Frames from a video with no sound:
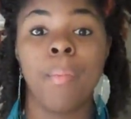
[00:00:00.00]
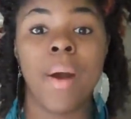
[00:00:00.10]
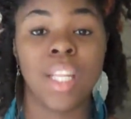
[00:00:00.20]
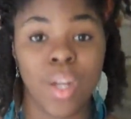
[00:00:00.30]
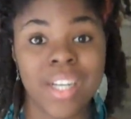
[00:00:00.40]

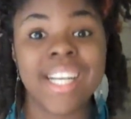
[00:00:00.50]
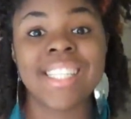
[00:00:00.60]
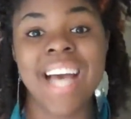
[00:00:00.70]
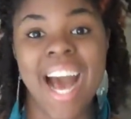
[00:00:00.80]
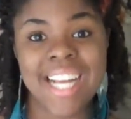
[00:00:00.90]
Learning
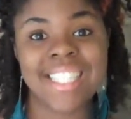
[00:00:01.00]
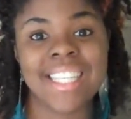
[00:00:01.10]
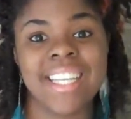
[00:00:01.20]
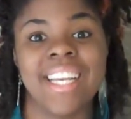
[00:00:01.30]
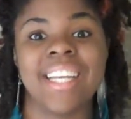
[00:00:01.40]
to
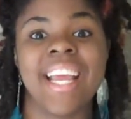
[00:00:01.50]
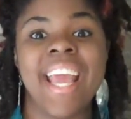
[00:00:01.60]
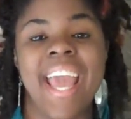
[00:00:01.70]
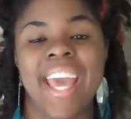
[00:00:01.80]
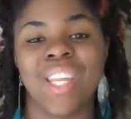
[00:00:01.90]
isolate
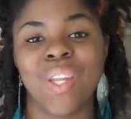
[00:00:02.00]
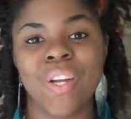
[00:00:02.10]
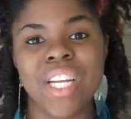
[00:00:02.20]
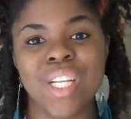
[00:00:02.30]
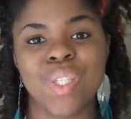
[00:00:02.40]
and
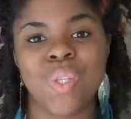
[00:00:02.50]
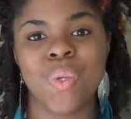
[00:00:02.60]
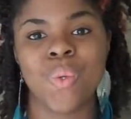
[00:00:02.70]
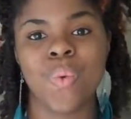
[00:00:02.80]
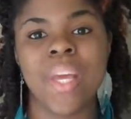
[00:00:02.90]
learning
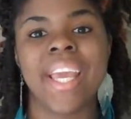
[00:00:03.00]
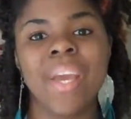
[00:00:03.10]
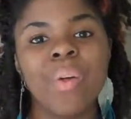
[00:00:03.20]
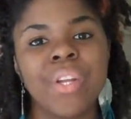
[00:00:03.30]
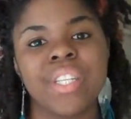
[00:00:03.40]
to
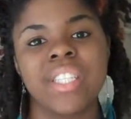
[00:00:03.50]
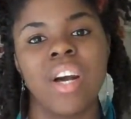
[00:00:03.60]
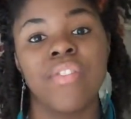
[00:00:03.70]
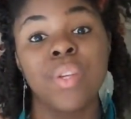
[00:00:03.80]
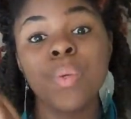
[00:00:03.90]
heal
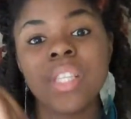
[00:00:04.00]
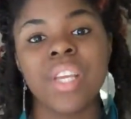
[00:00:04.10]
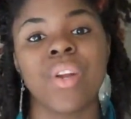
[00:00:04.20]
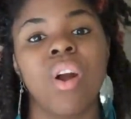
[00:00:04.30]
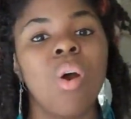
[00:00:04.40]
yourself using
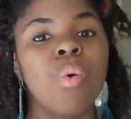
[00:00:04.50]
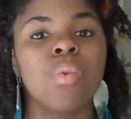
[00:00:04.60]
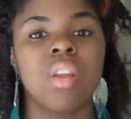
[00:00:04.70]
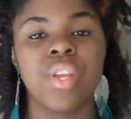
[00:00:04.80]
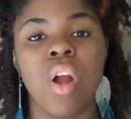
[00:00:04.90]
your
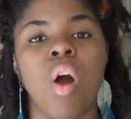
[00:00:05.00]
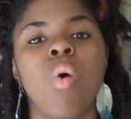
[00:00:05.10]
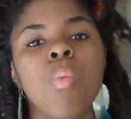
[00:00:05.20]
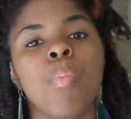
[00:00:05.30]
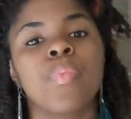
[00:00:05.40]
own, your
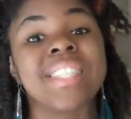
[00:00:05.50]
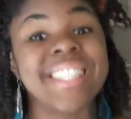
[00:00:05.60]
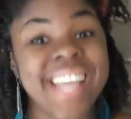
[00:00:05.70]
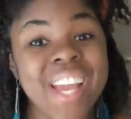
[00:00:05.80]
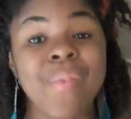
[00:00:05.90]
own
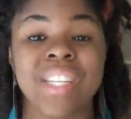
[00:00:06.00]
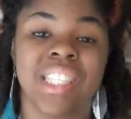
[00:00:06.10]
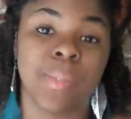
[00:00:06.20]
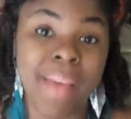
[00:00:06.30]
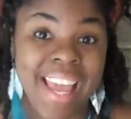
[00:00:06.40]
sacred
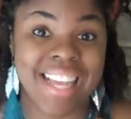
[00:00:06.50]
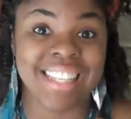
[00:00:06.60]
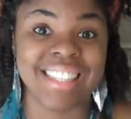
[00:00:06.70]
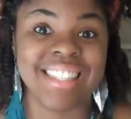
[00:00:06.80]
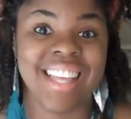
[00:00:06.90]

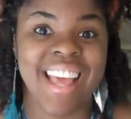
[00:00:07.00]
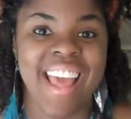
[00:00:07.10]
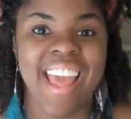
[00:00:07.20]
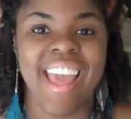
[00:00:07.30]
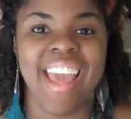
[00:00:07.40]
space.
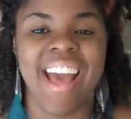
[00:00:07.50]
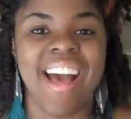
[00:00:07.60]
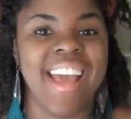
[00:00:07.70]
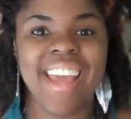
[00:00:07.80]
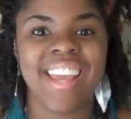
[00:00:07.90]

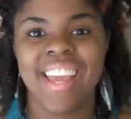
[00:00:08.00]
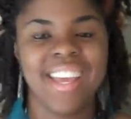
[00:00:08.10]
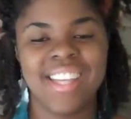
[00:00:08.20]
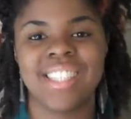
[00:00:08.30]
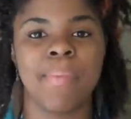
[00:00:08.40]
It,
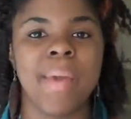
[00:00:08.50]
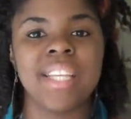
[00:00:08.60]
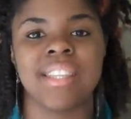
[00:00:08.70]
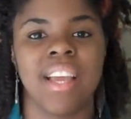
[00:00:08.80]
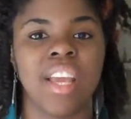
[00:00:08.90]
it's
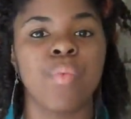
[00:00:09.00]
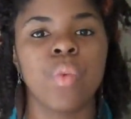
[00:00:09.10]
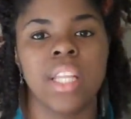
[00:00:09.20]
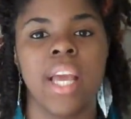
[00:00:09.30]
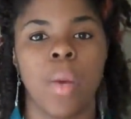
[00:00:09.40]
amazing. It can
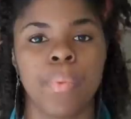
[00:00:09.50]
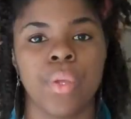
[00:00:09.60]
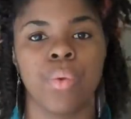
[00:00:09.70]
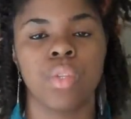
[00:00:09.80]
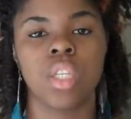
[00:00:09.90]
really help
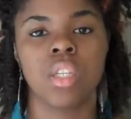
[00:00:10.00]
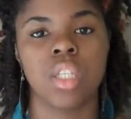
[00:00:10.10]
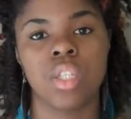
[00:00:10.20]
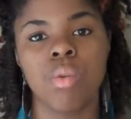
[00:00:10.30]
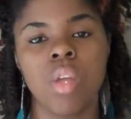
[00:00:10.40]
you to,
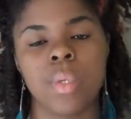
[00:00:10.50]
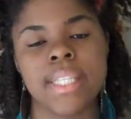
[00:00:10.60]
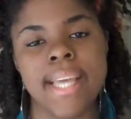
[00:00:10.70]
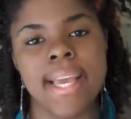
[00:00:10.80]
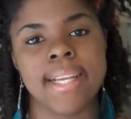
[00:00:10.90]
to do those
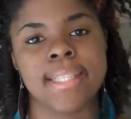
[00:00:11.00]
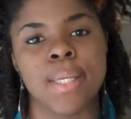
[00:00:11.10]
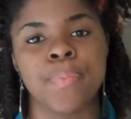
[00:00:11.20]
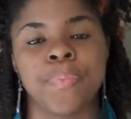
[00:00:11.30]
things.